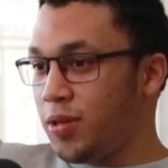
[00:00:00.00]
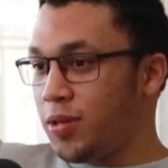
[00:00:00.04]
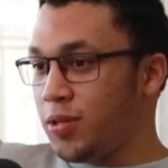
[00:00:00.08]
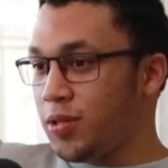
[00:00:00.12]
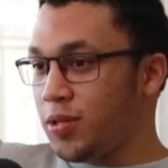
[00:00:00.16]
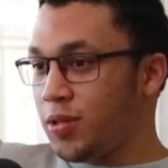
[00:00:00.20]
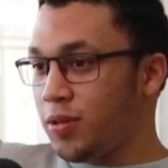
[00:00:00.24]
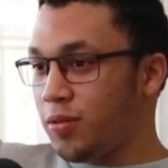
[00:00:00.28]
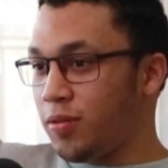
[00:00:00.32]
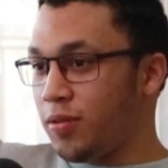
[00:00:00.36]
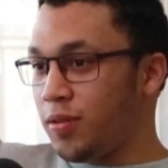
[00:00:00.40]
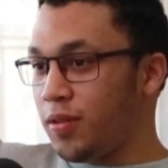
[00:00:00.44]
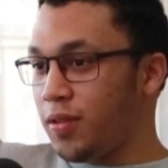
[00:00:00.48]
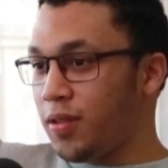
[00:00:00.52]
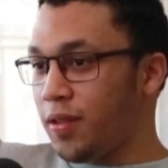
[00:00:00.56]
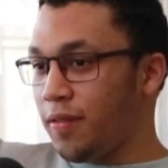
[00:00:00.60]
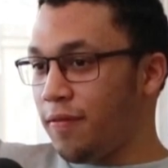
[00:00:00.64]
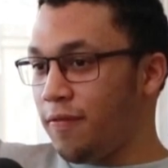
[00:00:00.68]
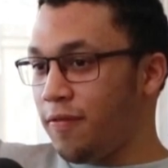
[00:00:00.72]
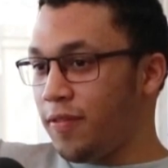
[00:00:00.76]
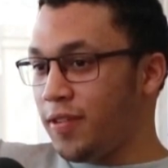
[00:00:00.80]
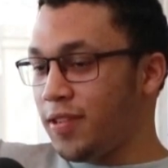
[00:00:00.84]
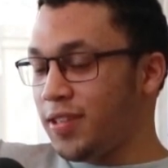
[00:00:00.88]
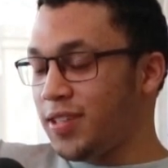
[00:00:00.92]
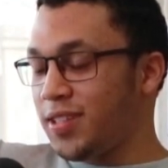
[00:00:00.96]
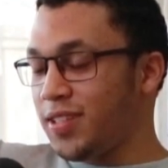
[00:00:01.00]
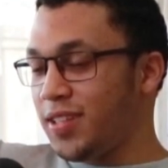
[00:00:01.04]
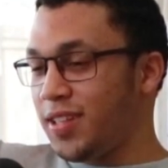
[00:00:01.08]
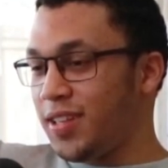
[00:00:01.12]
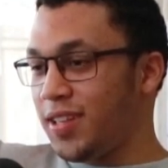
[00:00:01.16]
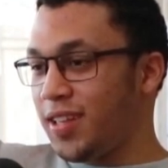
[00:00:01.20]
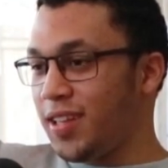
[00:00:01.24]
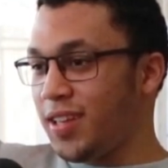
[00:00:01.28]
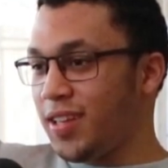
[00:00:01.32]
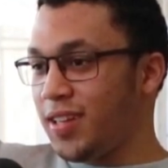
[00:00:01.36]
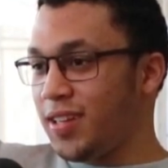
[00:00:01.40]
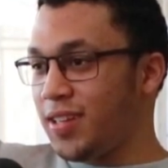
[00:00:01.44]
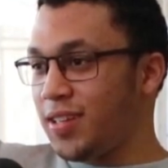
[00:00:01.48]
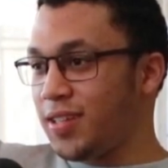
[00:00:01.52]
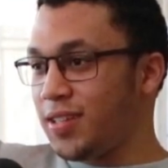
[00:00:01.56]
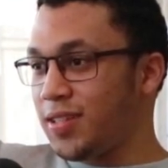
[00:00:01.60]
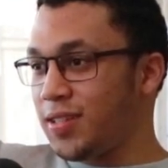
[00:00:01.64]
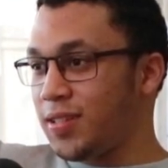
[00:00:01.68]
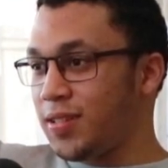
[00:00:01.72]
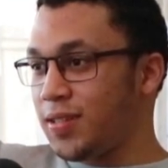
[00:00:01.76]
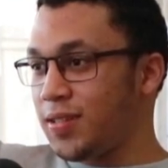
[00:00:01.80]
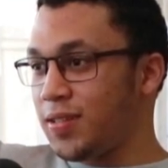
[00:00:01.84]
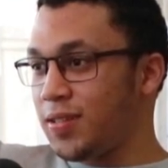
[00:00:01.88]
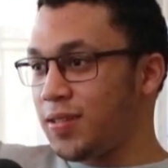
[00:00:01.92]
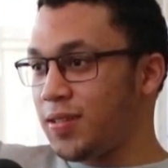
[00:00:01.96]
So the first thing
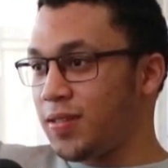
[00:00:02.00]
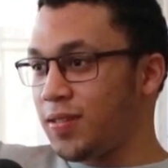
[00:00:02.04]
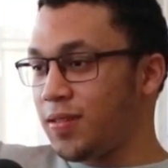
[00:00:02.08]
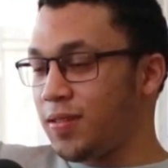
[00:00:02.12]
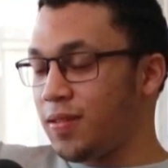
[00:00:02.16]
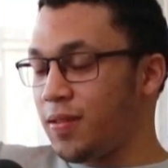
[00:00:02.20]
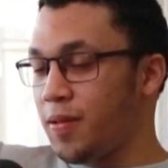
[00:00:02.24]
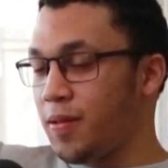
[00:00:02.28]
is